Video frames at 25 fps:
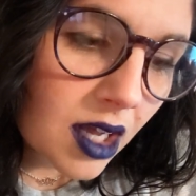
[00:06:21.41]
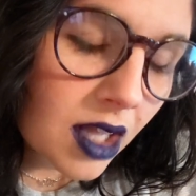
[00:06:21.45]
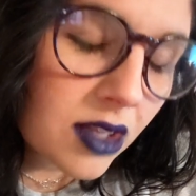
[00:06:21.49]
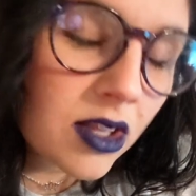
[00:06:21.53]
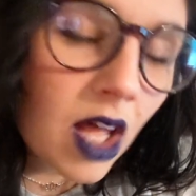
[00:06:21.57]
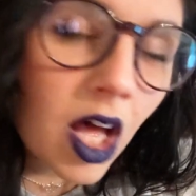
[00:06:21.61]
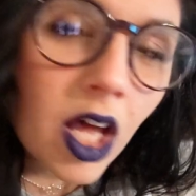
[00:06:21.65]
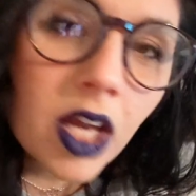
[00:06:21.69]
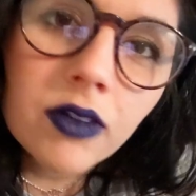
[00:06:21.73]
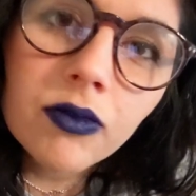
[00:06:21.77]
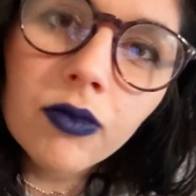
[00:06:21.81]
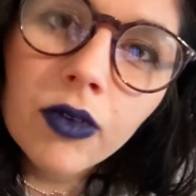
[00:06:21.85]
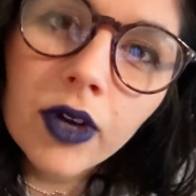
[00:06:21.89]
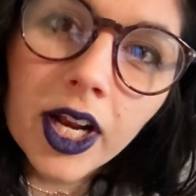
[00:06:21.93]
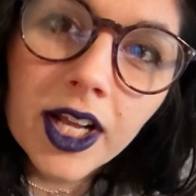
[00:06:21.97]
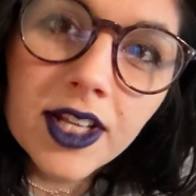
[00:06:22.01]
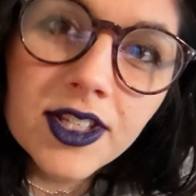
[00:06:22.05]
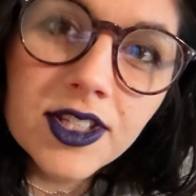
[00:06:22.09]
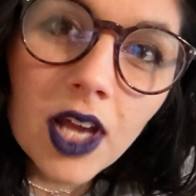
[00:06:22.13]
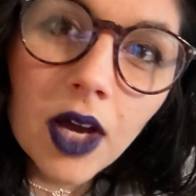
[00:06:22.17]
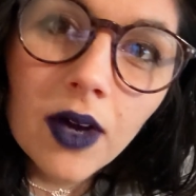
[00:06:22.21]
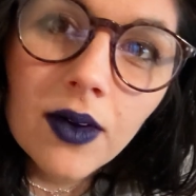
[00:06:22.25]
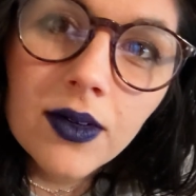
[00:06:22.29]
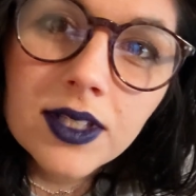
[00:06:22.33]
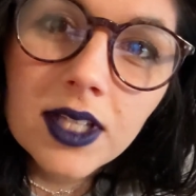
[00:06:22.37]
a lot of what I
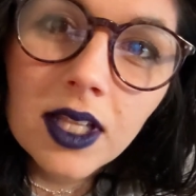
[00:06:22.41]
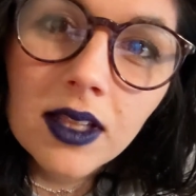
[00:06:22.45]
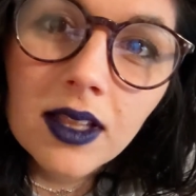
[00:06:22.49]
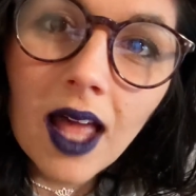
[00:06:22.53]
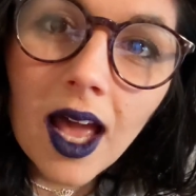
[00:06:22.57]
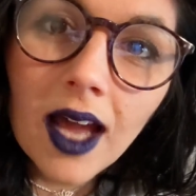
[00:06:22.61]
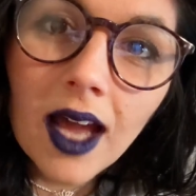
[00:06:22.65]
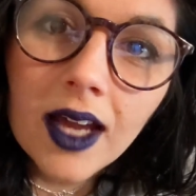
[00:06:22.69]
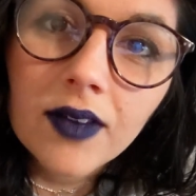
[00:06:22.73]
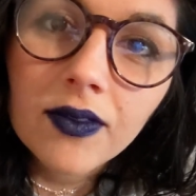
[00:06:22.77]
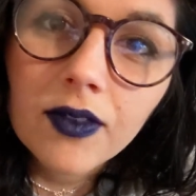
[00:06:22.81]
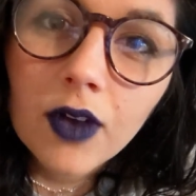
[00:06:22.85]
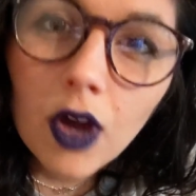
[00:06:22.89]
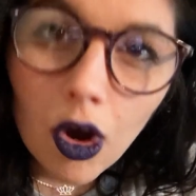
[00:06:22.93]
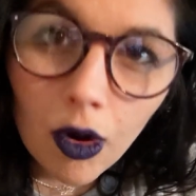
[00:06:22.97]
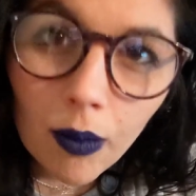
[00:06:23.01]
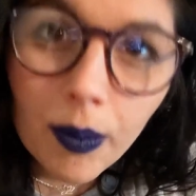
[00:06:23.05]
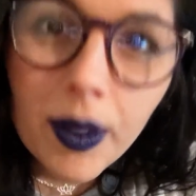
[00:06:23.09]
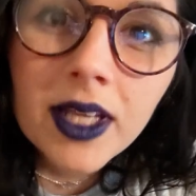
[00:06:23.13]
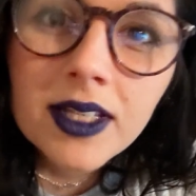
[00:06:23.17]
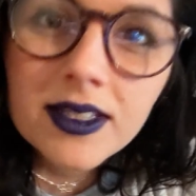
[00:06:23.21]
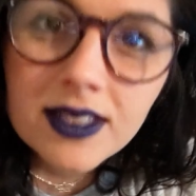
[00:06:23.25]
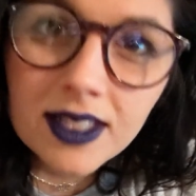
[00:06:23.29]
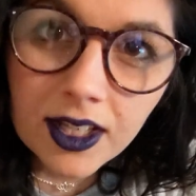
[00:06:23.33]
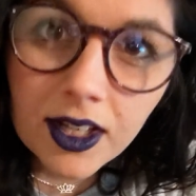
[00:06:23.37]
saw was a lack of
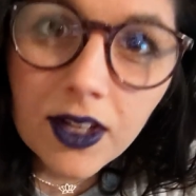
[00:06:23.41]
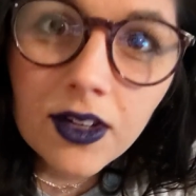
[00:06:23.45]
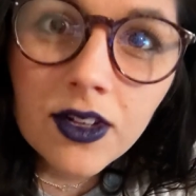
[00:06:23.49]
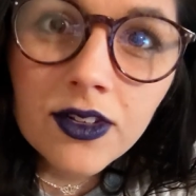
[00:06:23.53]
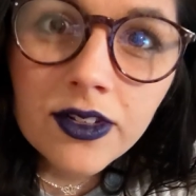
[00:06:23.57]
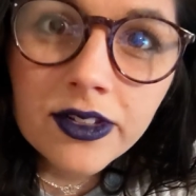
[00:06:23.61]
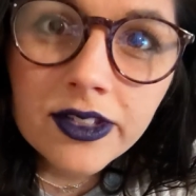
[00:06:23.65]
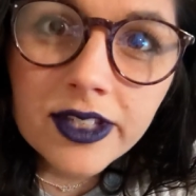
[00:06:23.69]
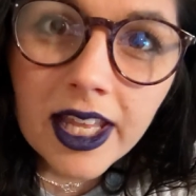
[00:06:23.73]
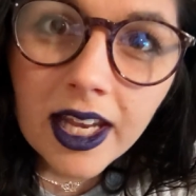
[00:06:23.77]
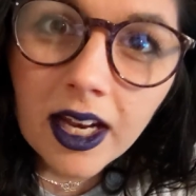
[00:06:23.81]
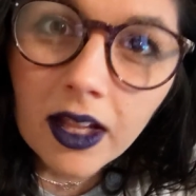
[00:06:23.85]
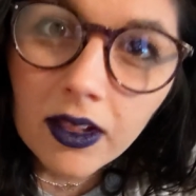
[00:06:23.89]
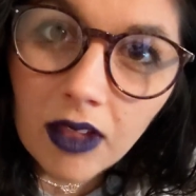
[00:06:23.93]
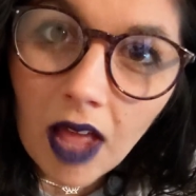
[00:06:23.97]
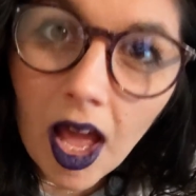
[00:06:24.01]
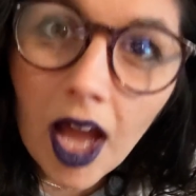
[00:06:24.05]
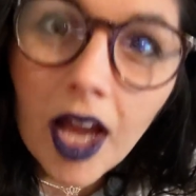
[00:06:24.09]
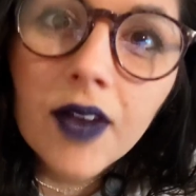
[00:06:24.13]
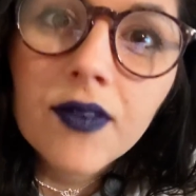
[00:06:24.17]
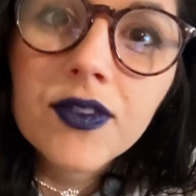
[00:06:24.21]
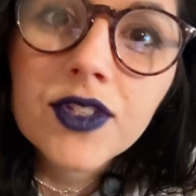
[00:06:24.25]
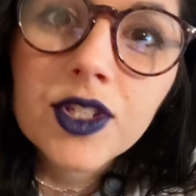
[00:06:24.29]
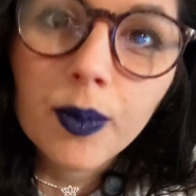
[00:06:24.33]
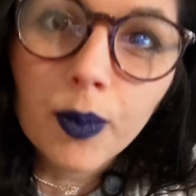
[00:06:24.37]
coping skills and a
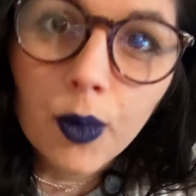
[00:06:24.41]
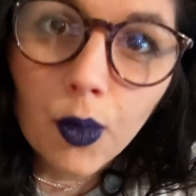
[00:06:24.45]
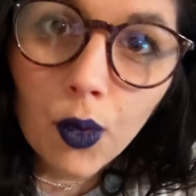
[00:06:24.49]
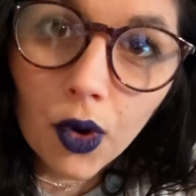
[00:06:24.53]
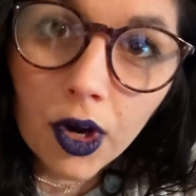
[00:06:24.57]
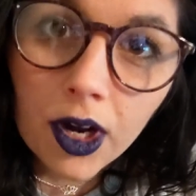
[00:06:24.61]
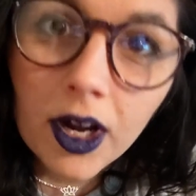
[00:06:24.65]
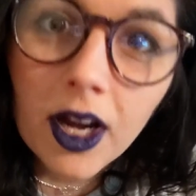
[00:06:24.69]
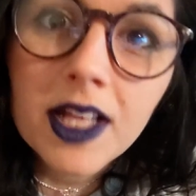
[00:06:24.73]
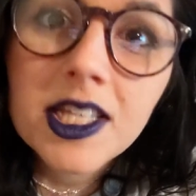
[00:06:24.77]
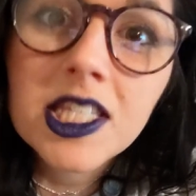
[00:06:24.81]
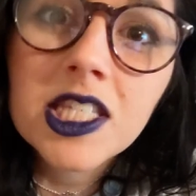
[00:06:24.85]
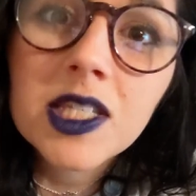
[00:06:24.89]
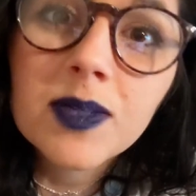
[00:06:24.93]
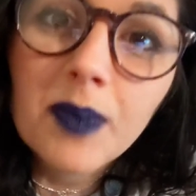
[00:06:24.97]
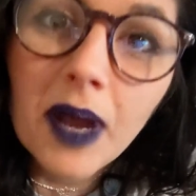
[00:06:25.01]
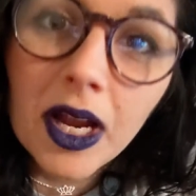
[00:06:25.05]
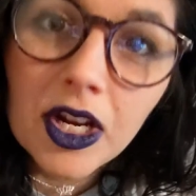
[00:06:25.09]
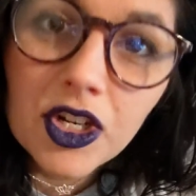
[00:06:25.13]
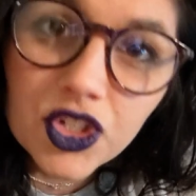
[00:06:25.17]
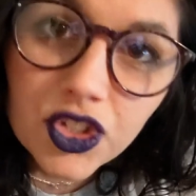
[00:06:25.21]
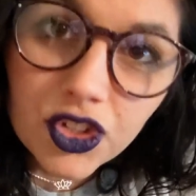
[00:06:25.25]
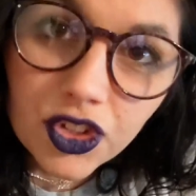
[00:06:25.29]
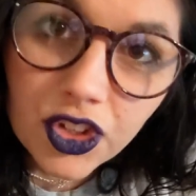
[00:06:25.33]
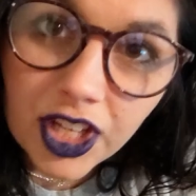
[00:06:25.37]
lack of support,
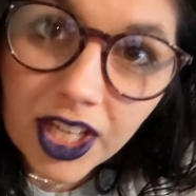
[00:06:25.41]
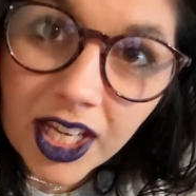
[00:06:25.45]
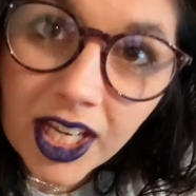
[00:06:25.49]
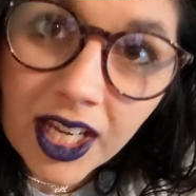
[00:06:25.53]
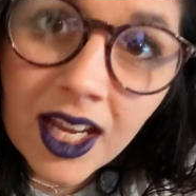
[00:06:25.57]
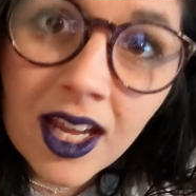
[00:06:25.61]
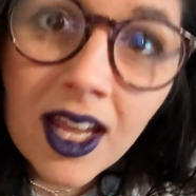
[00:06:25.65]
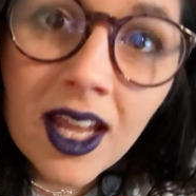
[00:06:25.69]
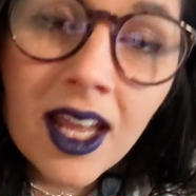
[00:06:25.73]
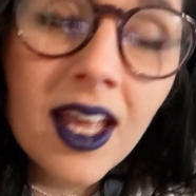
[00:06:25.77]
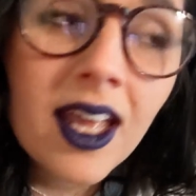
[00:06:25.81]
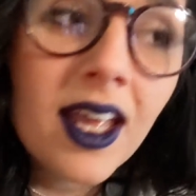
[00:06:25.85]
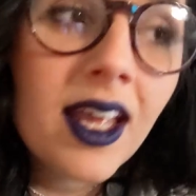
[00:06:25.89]
especially